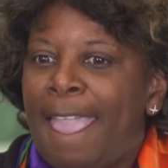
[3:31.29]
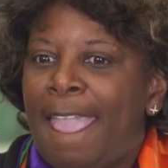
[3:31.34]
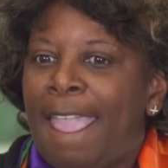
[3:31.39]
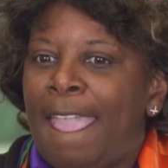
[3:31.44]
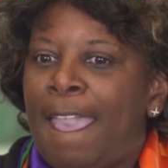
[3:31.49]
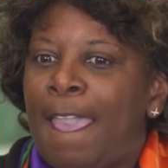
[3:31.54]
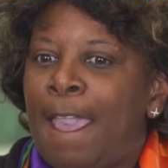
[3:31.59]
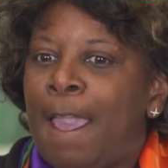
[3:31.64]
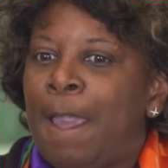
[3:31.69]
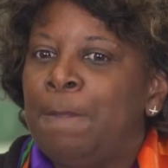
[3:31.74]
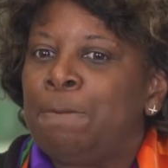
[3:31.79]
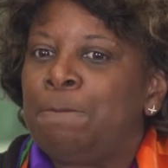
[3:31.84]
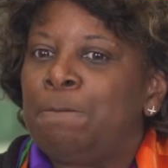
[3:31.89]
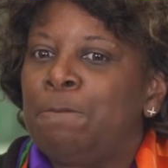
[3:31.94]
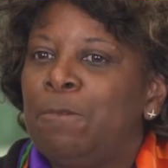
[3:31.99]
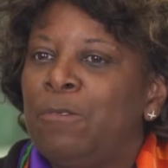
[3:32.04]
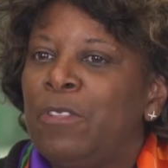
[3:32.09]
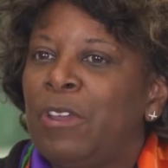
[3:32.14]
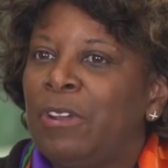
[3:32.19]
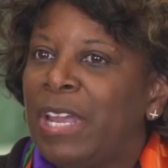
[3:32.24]
and
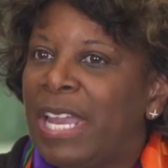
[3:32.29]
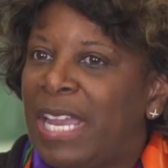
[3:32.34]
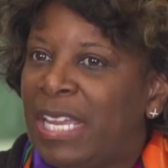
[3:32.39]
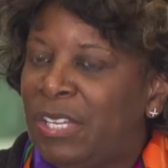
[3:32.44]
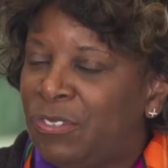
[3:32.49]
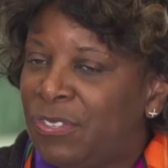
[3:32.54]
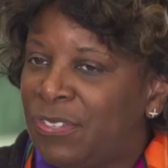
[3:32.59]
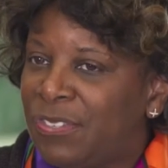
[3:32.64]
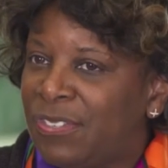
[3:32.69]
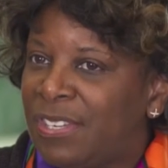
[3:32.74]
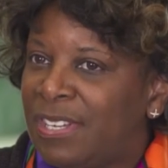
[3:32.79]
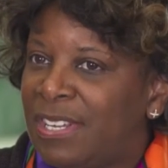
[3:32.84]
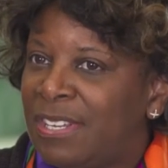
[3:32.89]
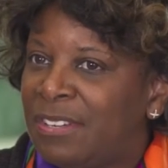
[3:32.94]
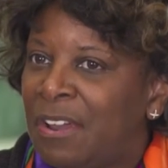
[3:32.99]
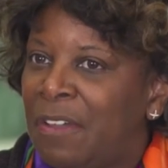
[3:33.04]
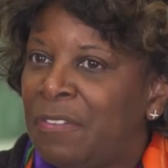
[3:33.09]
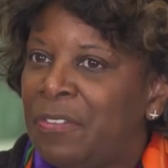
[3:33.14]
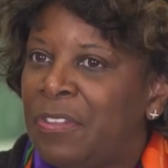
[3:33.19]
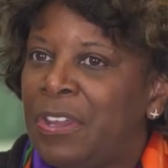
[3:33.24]
and they're anxious to
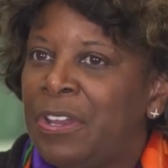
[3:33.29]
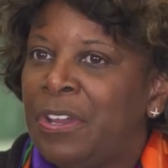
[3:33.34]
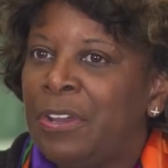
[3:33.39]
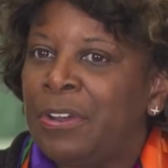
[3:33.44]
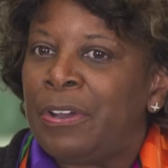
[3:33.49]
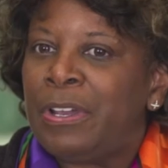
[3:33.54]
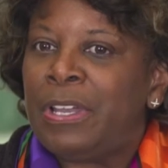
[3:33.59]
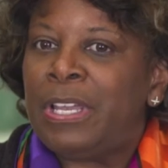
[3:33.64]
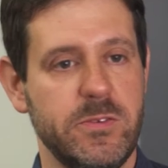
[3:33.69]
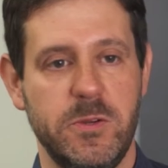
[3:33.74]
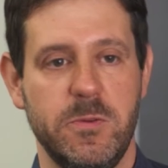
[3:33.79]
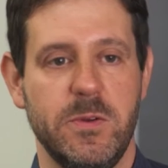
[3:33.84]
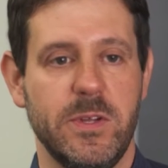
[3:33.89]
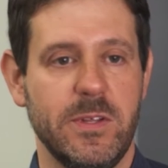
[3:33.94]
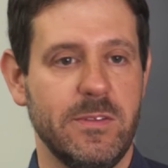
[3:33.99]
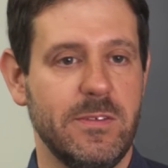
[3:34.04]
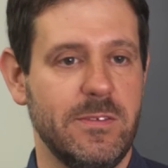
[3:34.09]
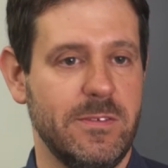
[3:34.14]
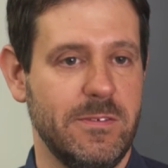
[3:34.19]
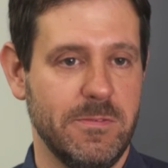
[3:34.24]
get on there.
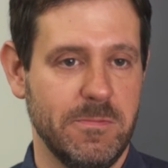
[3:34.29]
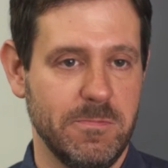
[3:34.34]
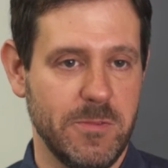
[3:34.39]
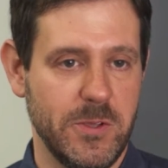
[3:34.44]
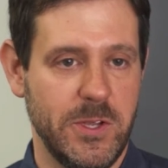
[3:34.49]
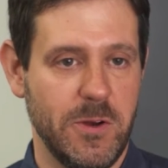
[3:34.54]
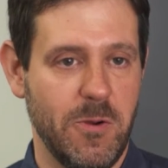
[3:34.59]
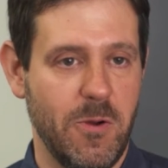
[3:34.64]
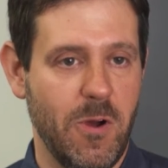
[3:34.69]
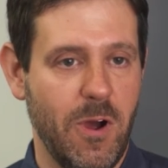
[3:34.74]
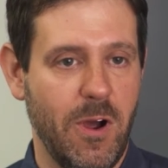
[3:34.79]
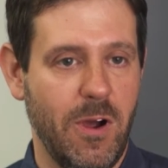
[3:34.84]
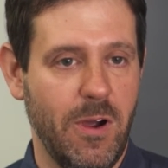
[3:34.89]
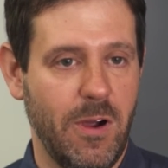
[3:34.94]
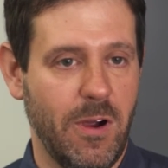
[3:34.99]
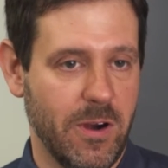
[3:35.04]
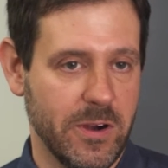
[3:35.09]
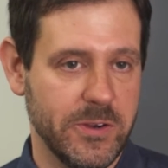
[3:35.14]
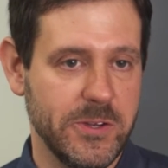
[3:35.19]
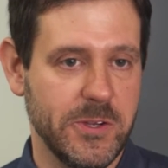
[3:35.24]
Students, you know,
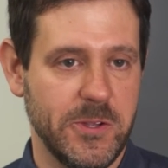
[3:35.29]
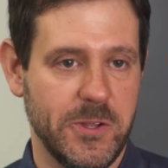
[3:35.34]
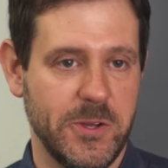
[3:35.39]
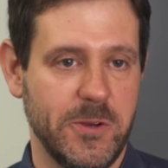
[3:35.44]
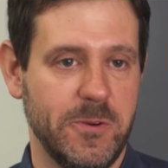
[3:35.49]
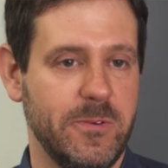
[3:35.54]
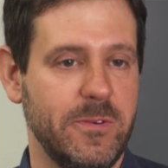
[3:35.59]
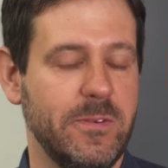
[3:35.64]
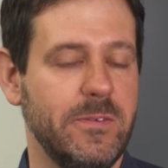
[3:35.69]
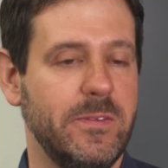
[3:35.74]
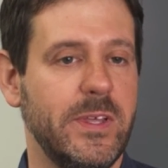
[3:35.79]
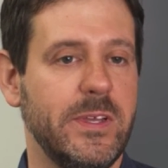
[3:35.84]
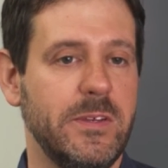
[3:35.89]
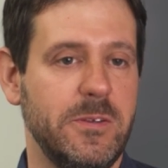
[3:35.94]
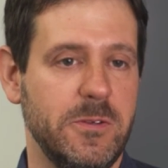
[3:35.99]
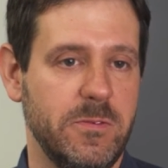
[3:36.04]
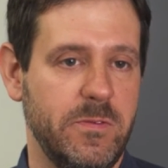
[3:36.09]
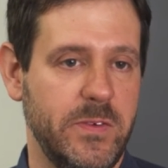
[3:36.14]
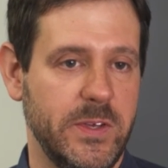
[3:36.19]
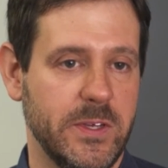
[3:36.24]
aren't alone. They
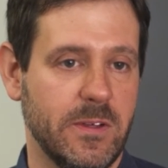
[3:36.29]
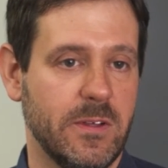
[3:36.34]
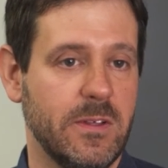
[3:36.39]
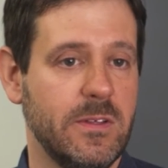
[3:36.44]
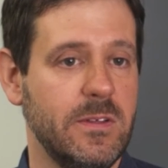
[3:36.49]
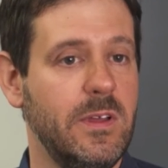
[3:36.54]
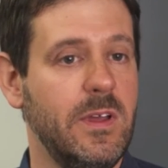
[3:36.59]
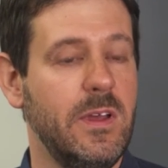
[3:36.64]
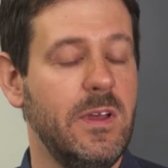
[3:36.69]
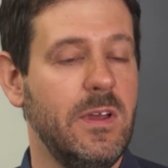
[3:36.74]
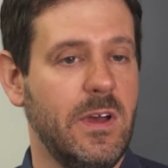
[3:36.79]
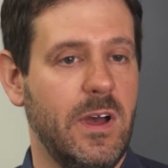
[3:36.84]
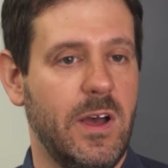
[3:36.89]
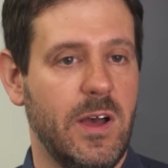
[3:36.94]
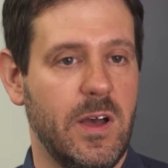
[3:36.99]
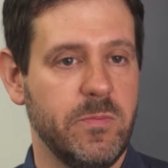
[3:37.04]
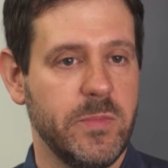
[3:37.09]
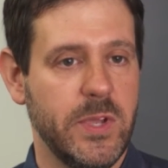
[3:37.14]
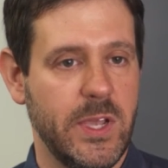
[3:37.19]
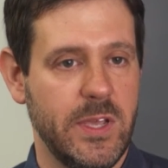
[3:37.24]
do feel
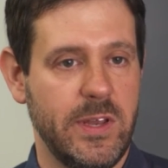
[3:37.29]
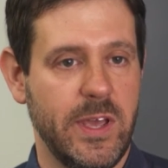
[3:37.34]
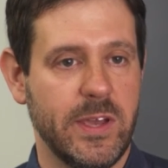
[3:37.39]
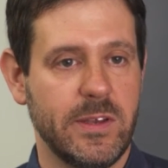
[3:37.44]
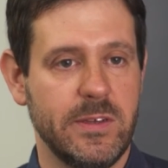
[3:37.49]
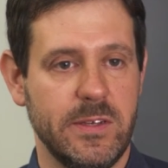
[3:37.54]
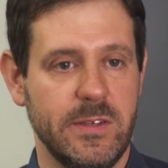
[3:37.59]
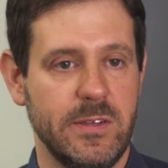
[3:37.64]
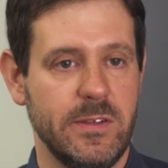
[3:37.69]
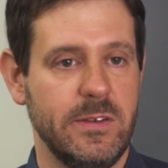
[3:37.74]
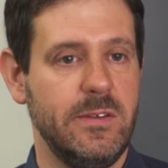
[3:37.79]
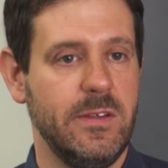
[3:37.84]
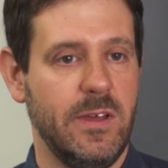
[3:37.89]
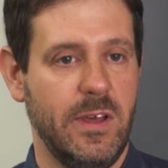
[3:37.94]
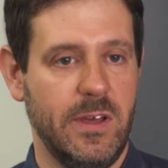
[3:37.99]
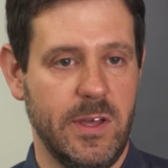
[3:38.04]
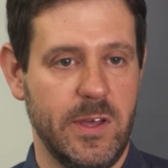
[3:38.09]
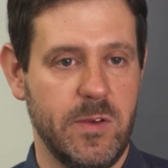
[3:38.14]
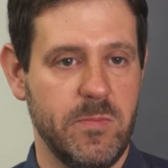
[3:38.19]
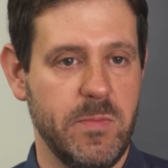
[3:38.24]
um, connected,
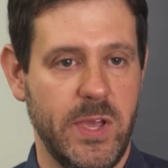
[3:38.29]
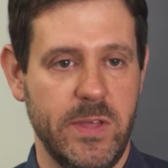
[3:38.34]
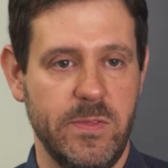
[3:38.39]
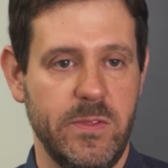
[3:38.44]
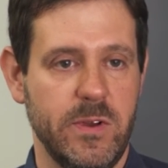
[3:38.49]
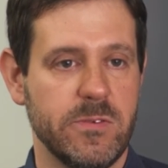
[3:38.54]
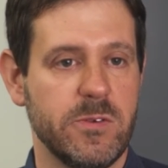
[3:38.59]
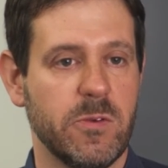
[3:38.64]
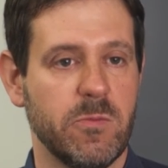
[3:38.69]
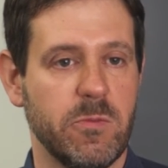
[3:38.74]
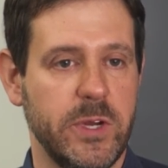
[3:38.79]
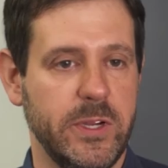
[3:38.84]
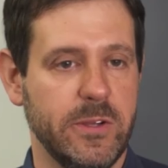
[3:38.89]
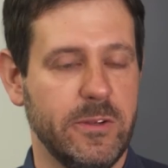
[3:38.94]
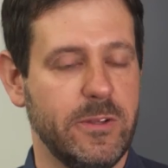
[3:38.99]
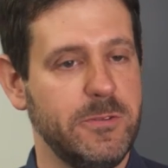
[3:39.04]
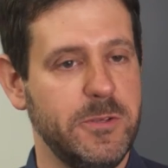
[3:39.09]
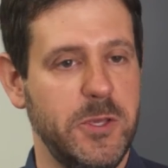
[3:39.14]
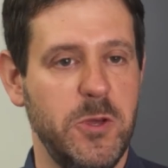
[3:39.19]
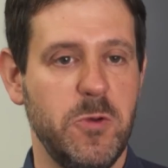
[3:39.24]
um, and there's a
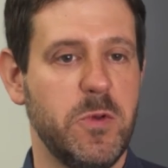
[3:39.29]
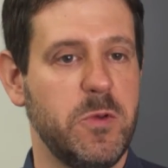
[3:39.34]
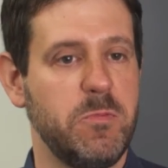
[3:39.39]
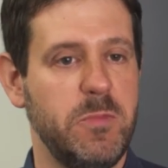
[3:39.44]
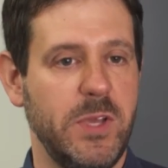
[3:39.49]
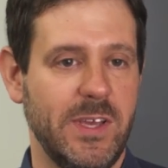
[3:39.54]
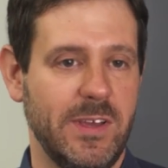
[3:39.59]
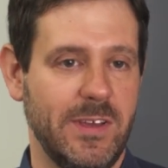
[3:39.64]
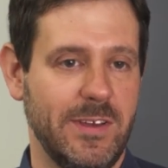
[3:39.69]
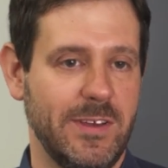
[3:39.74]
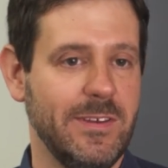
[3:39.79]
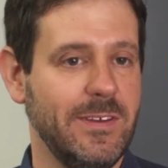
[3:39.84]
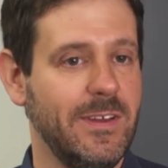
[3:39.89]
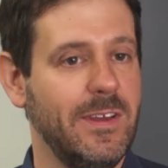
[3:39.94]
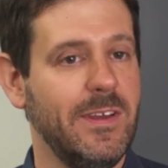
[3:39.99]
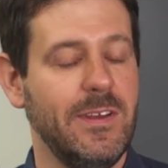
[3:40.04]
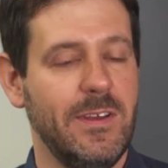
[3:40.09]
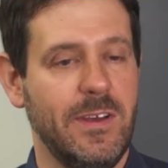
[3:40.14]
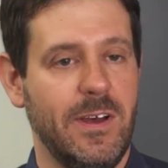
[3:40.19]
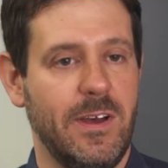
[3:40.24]
real human being
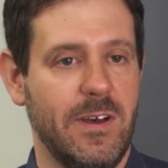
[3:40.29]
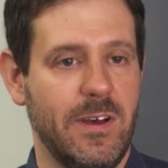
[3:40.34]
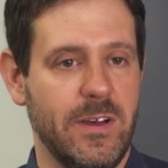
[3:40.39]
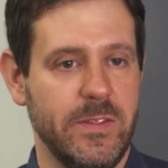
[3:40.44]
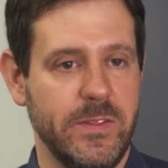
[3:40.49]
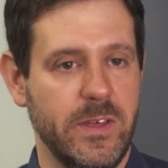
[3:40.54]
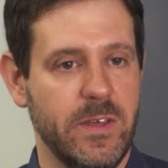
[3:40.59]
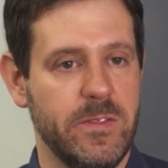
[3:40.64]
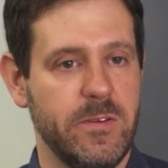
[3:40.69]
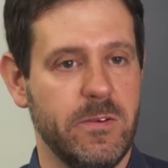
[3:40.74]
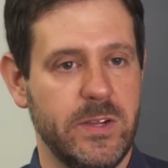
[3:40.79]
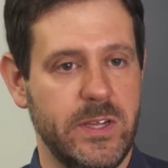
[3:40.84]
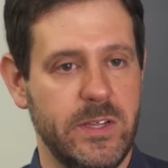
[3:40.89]
uh, on the other